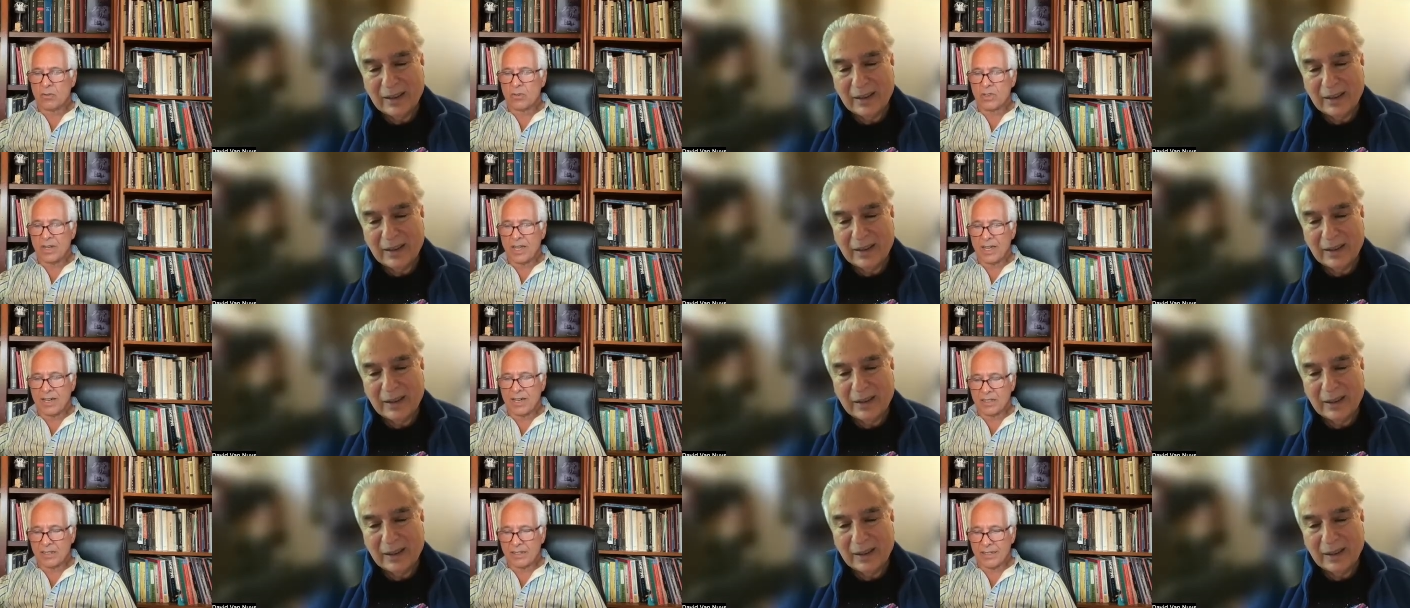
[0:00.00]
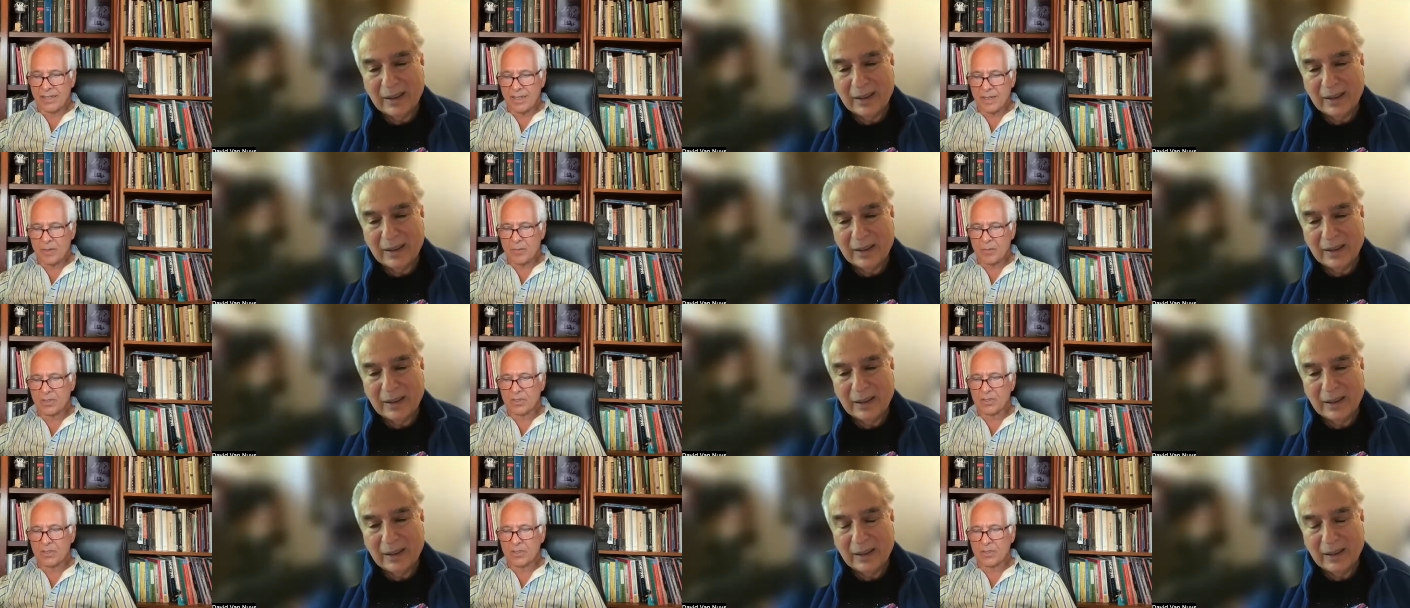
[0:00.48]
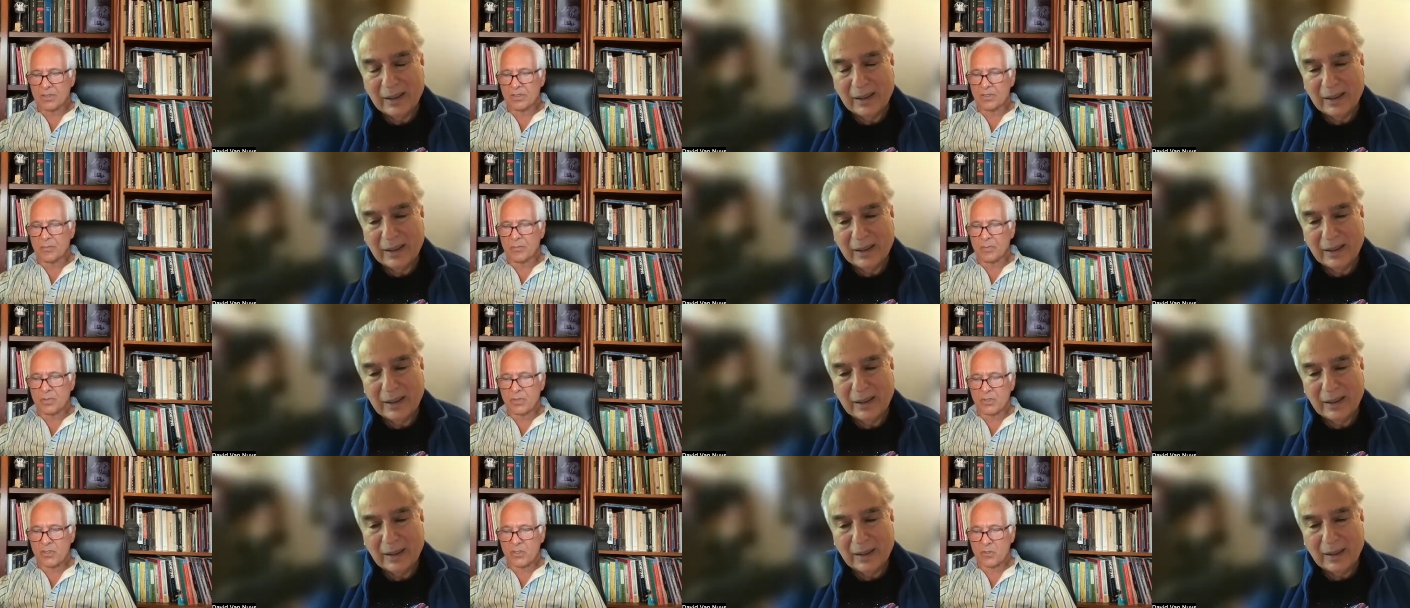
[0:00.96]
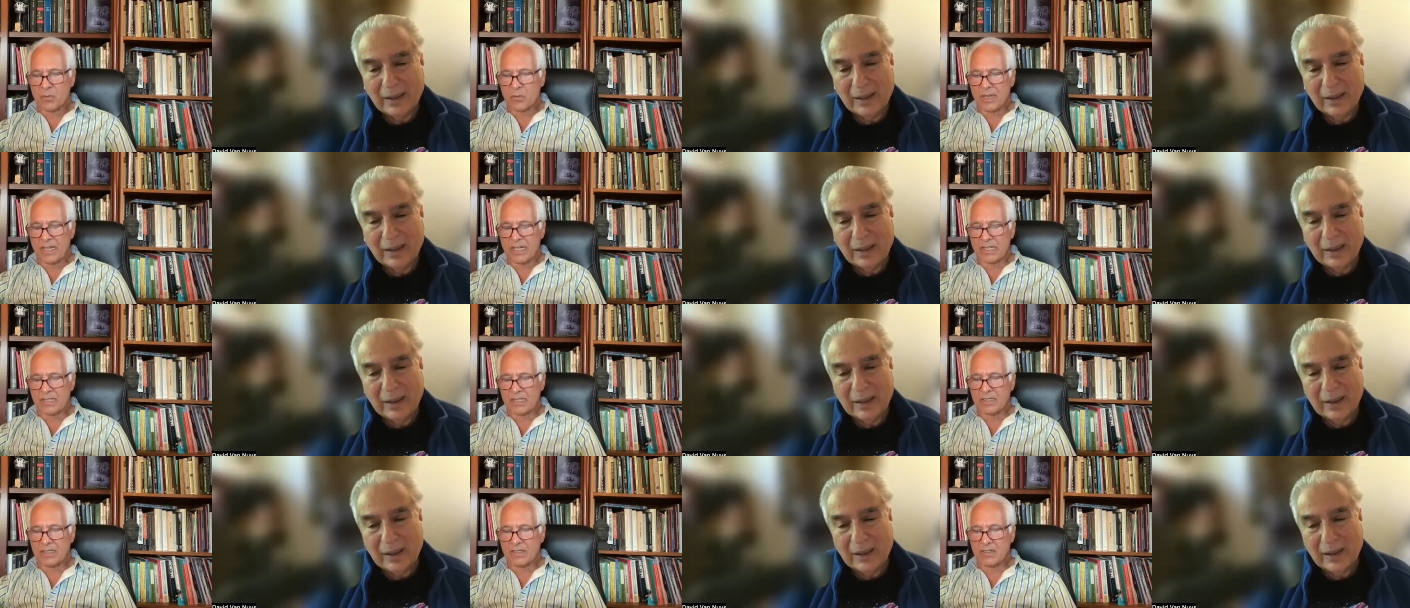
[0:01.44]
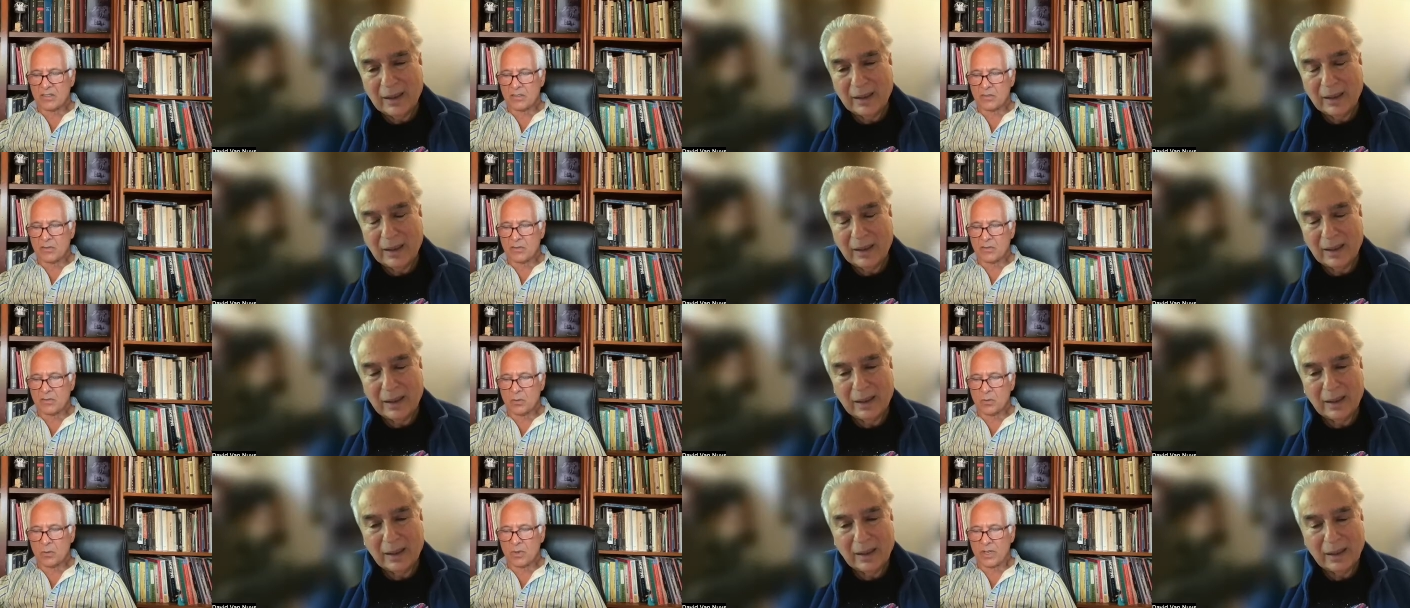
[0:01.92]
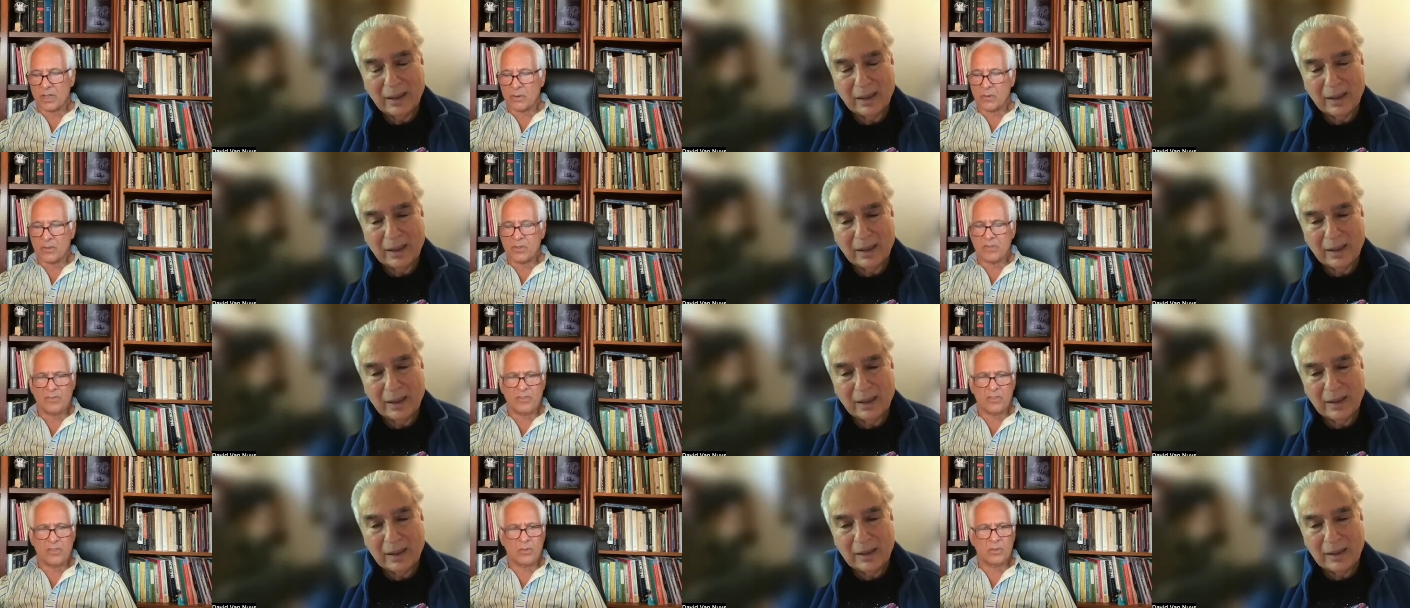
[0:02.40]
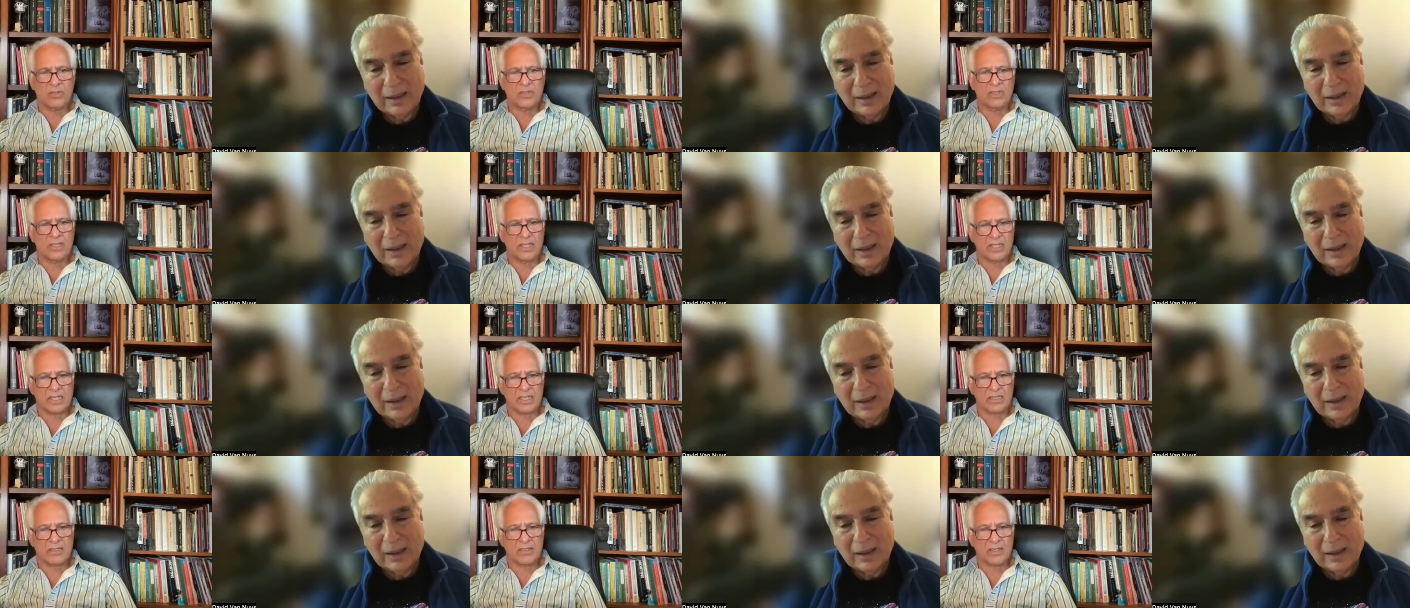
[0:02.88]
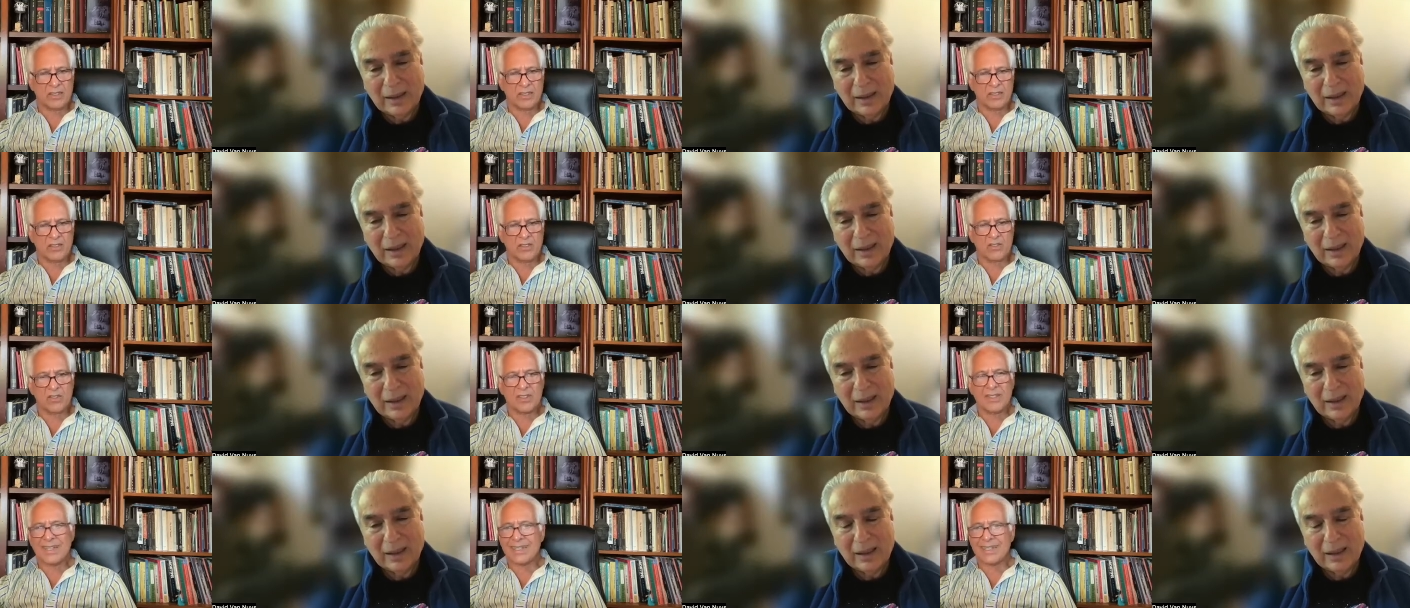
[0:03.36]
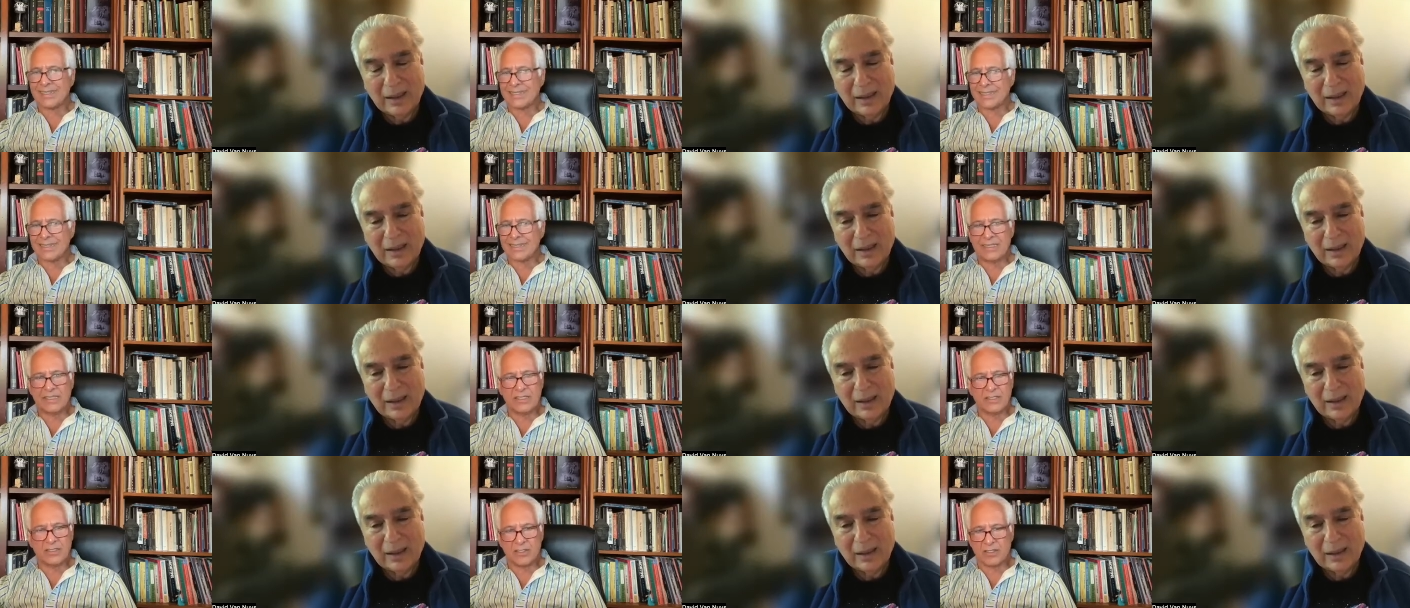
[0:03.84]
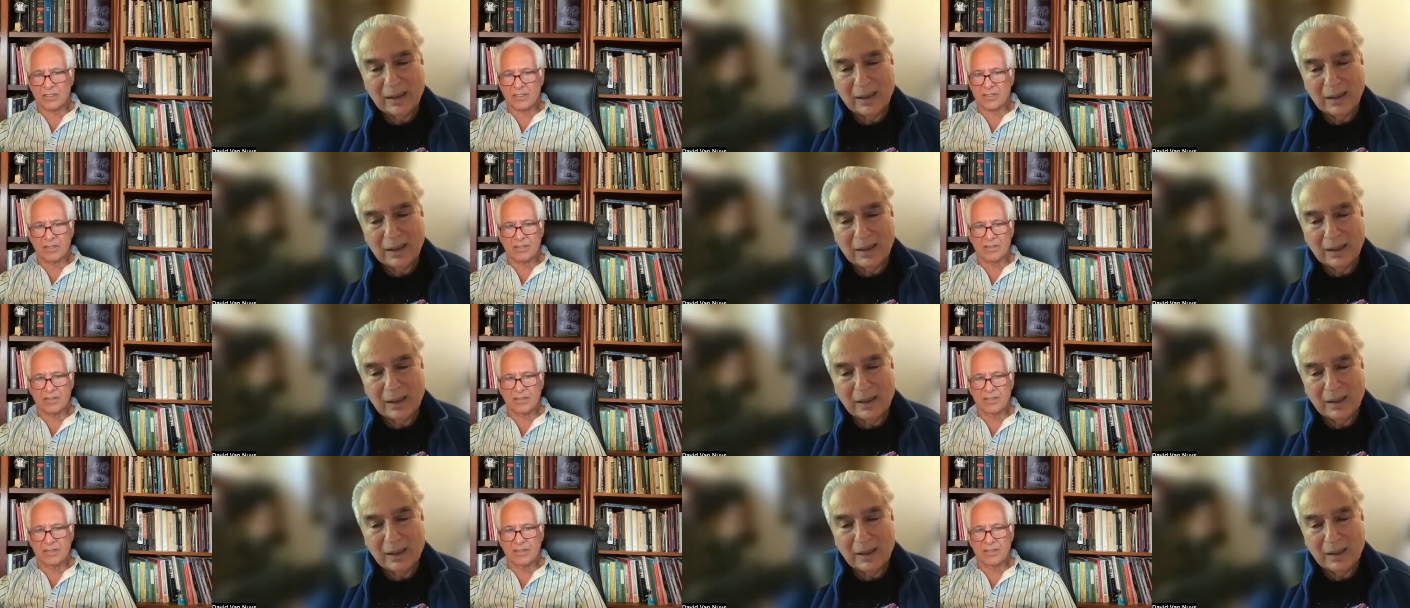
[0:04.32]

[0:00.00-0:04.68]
Speaker 1: an alchemical perspective, the way we view death is not linear.